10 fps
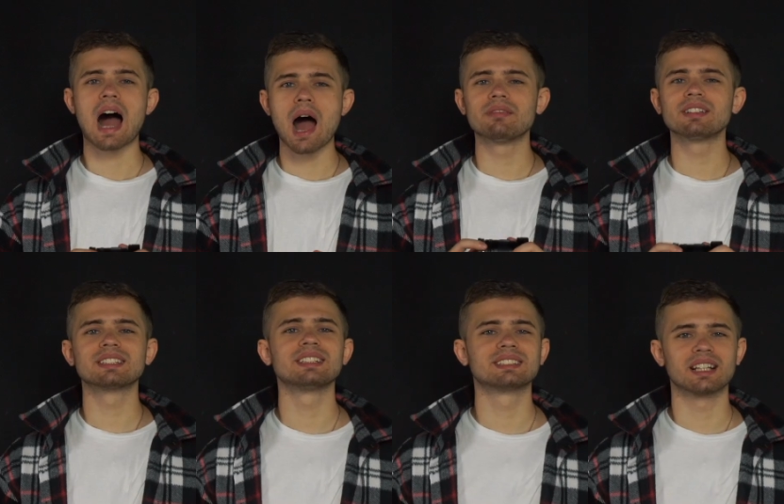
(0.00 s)

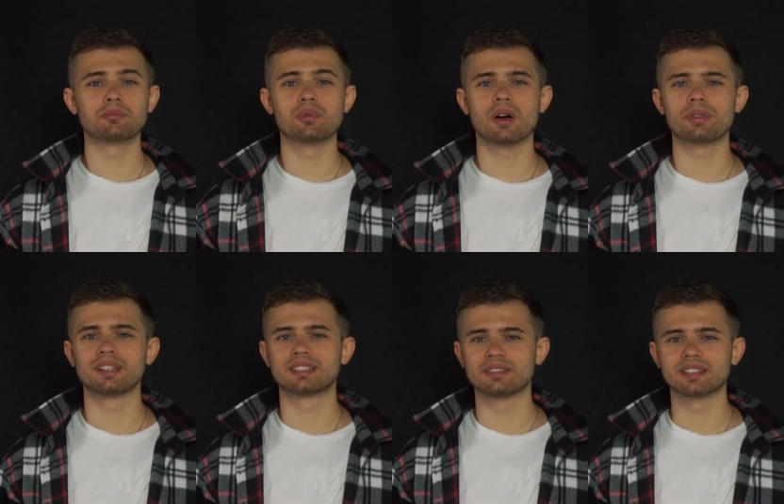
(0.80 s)
Obviously, it's not
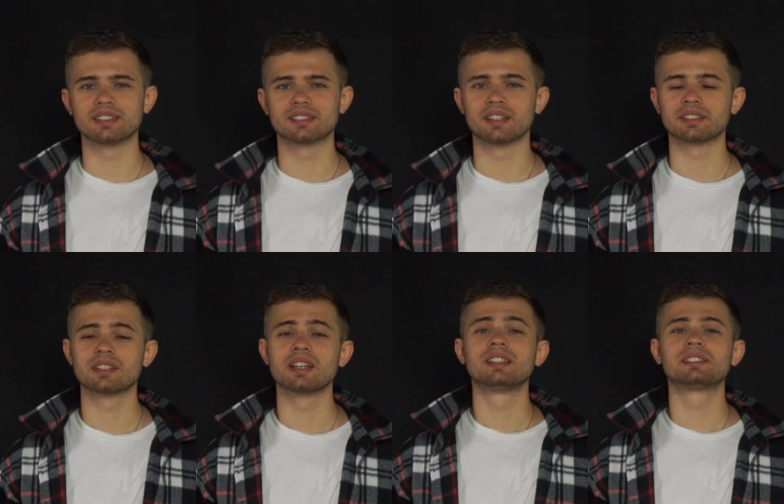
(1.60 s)
without its
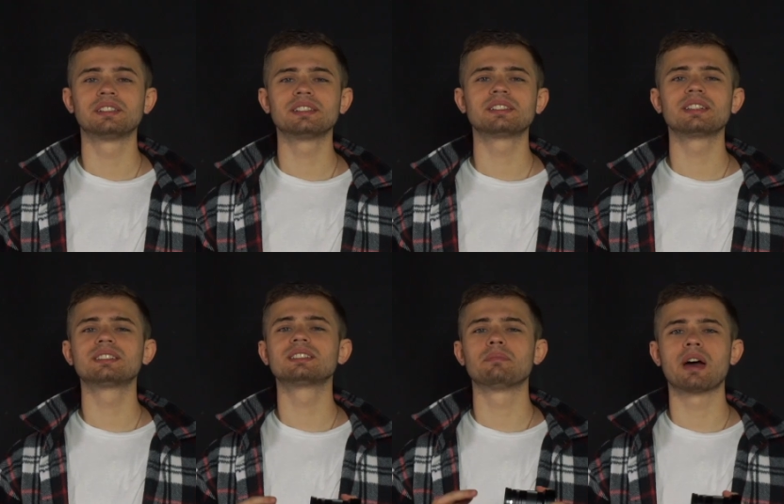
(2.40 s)
weaknesses. Since
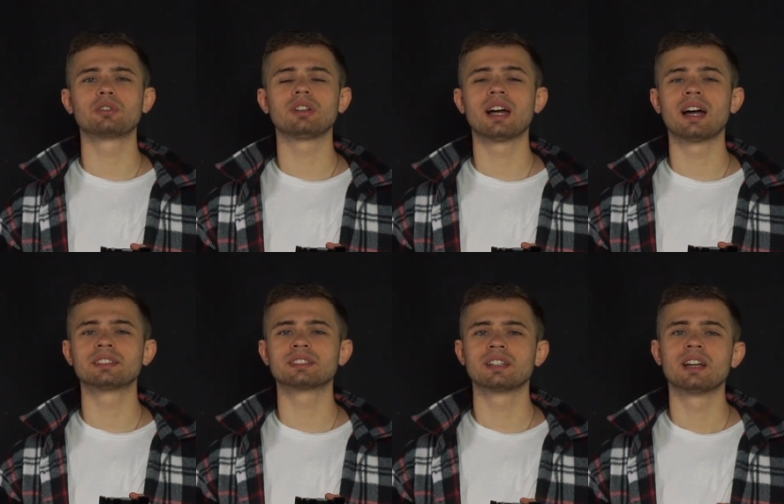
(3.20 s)
this is the manual
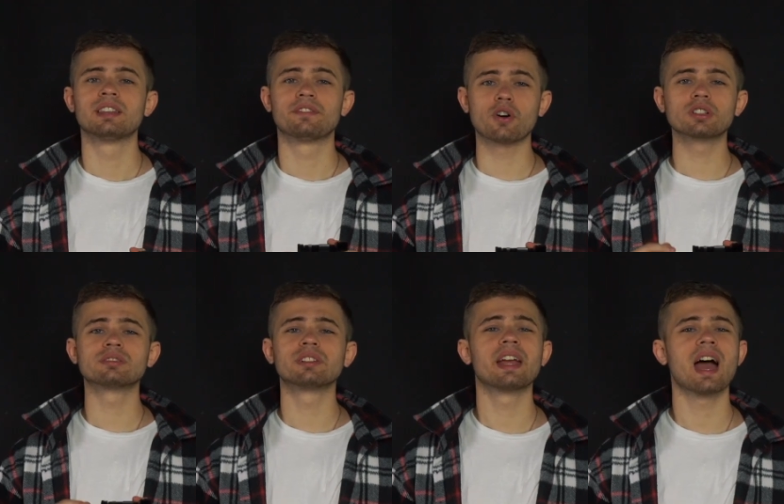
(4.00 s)
lens, the
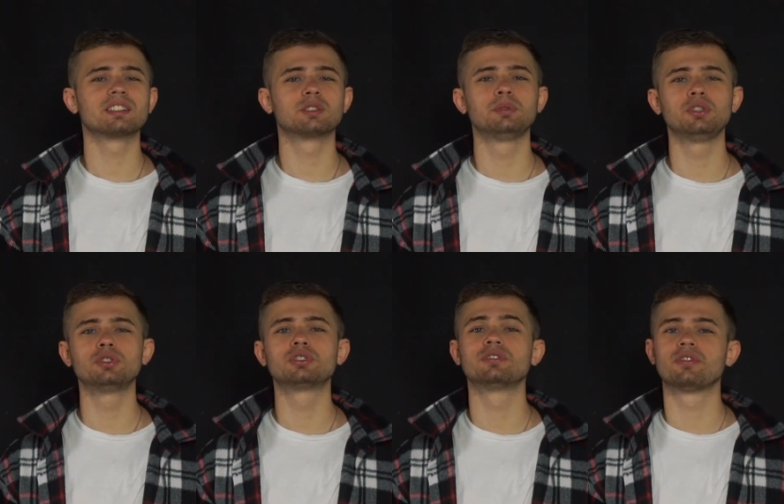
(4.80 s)
focus ring has to be
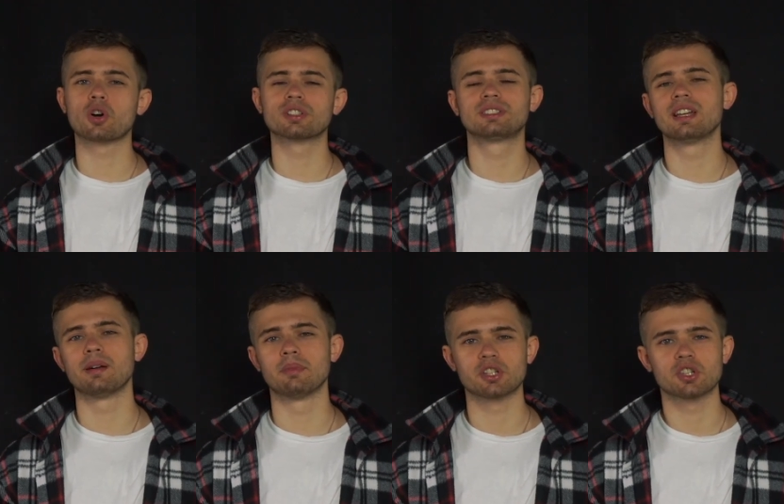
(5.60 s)
used to focus the
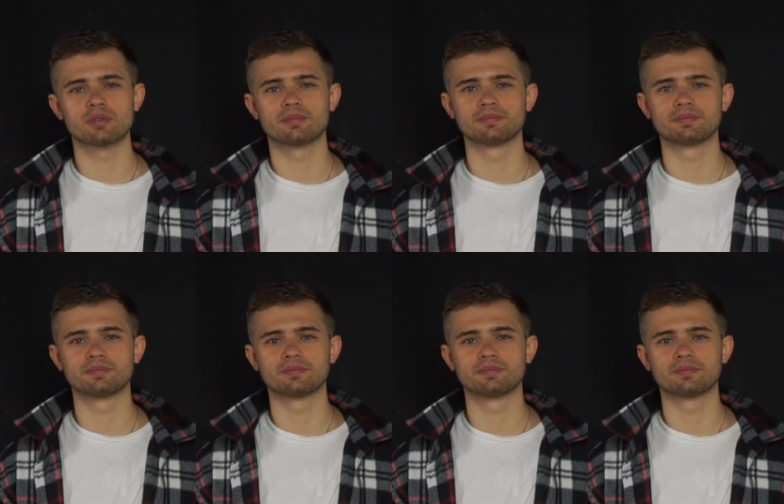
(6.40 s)
image.